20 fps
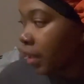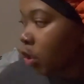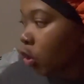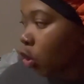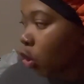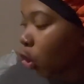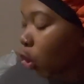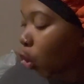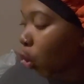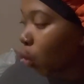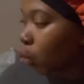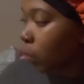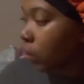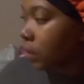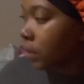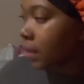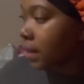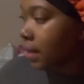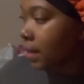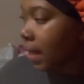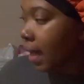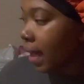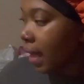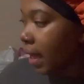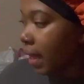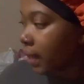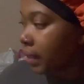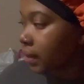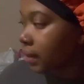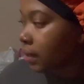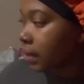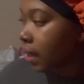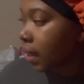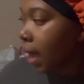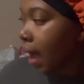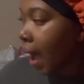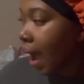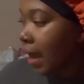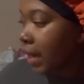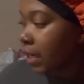clothes that
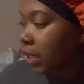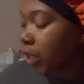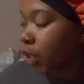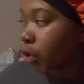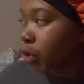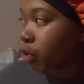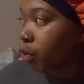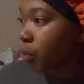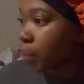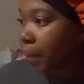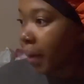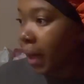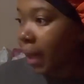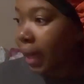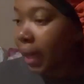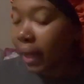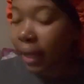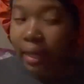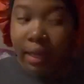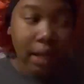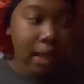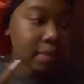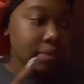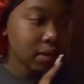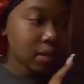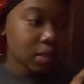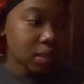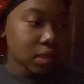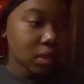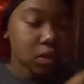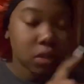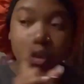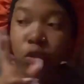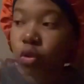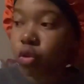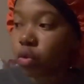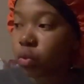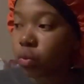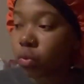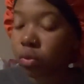I need to pack, and then in
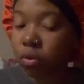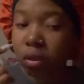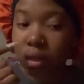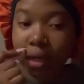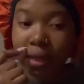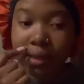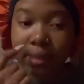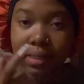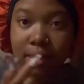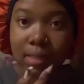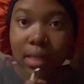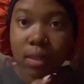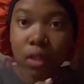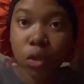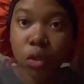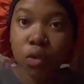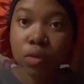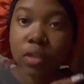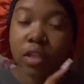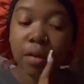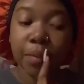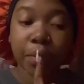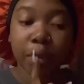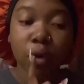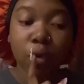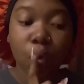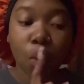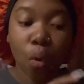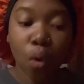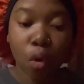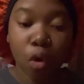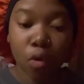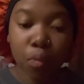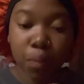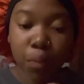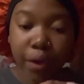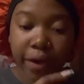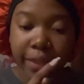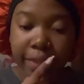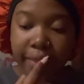these two suitcases are the clothes that I'm gonna go
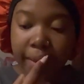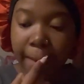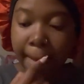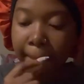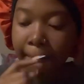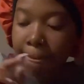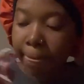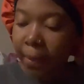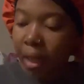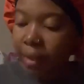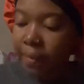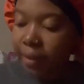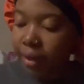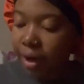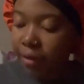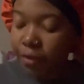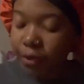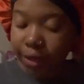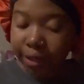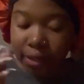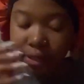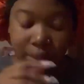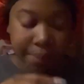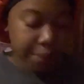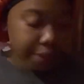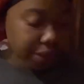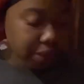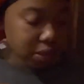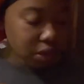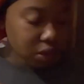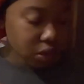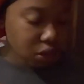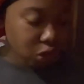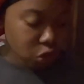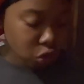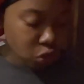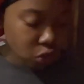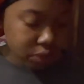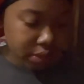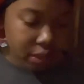home with. And then I've already separated the
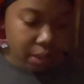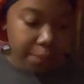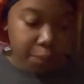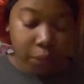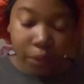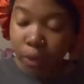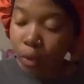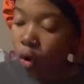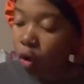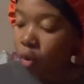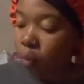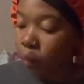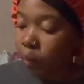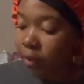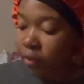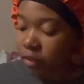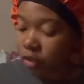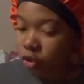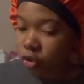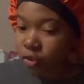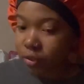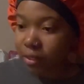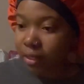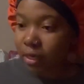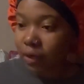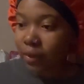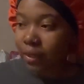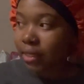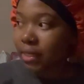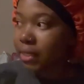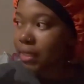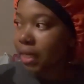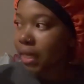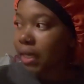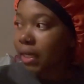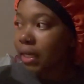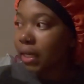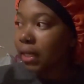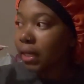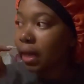shoes that I'm going home with, the shoes that are gonna stay
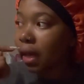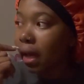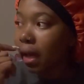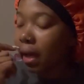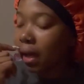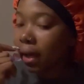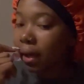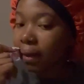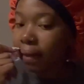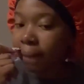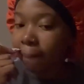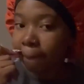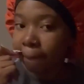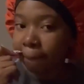here.